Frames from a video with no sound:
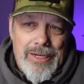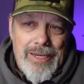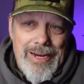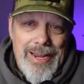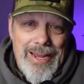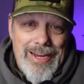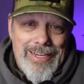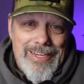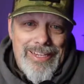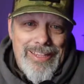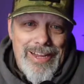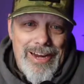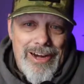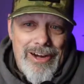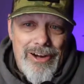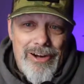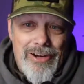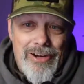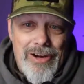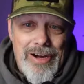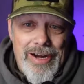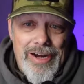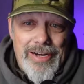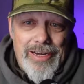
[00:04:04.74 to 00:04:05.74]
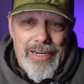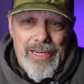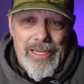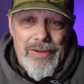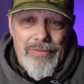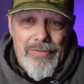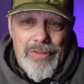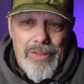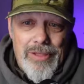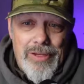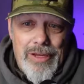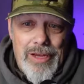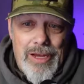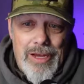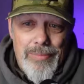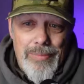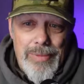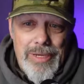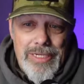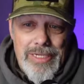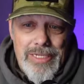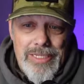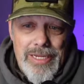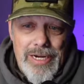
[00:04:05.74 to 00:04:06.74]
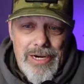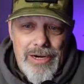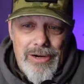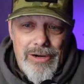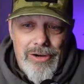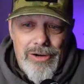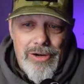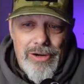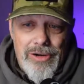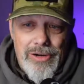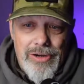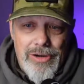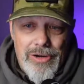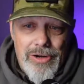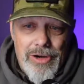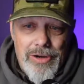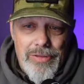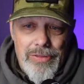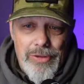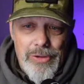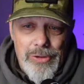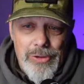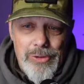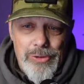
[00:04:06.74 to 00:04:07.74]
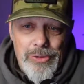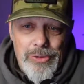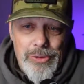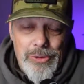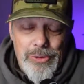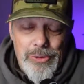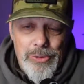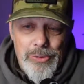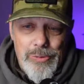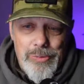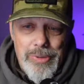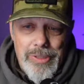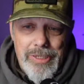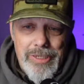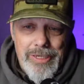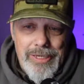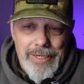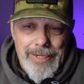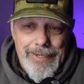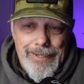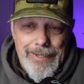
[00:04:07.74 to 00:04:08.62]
connect there and leave in the comments there on the YouTube